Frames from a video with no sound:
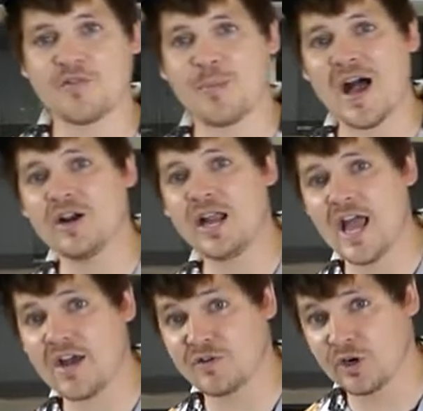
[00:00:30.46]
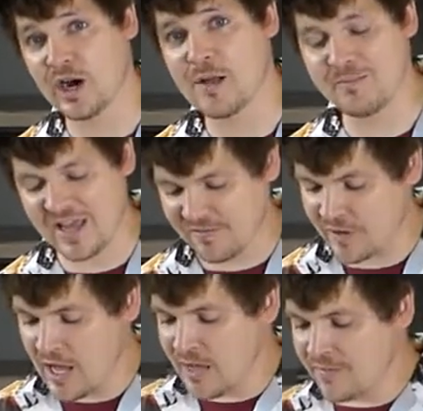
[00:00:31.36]
I have a pound and a half of ground
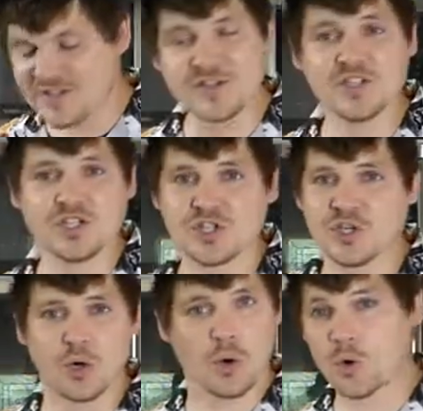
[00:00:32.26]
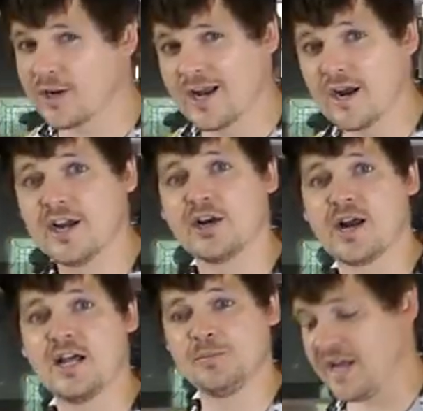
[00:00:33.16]
beef, this isn't just your ordinary
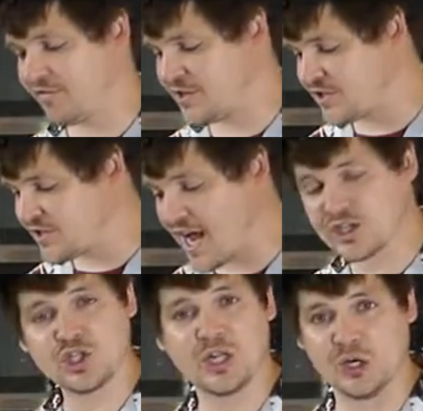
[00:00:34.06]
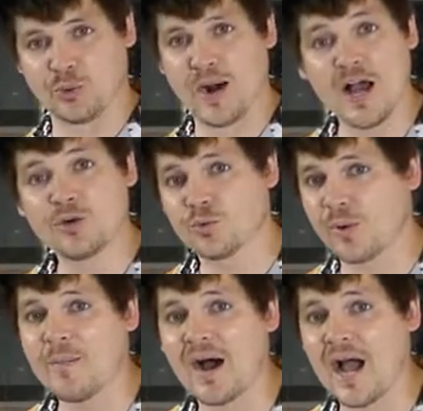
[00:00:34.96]
ground beef. This is actually
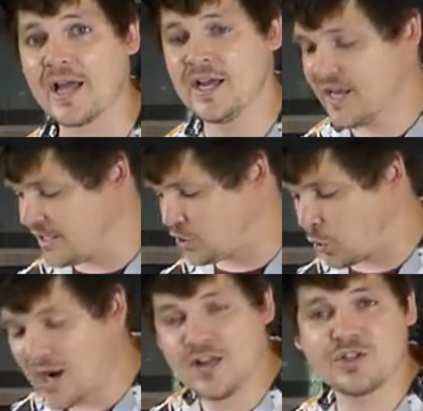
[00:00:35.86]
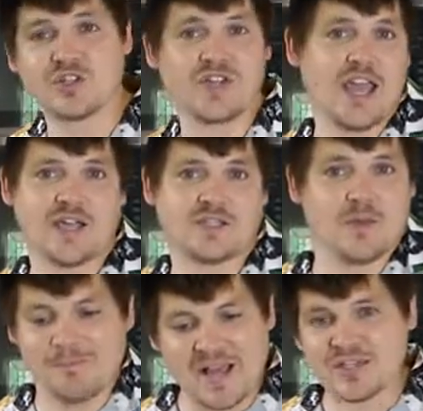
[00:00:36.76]
ground ribeye. It's ground steak.
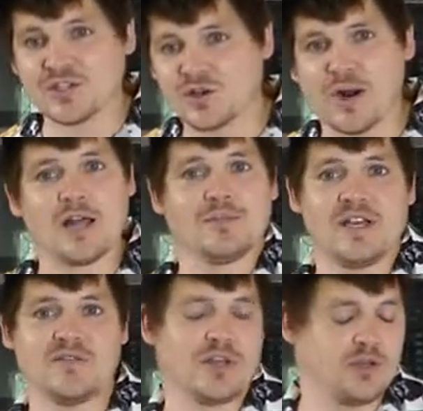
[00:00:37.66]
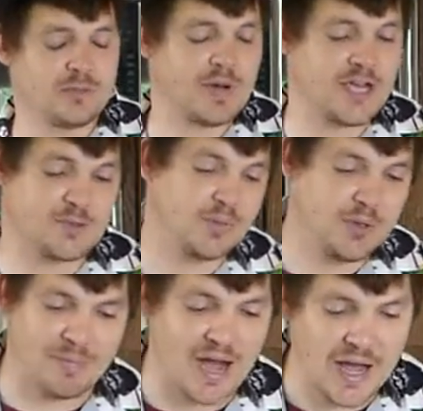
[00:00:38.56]
It's the best ground beef that you could
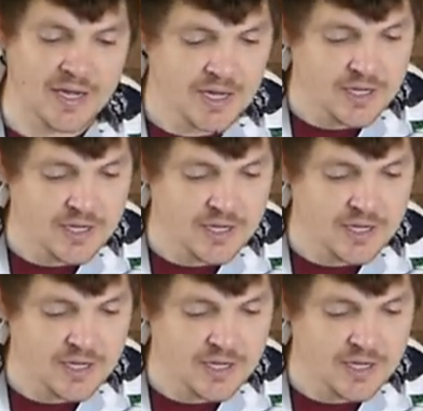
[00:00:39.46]
possibly buy.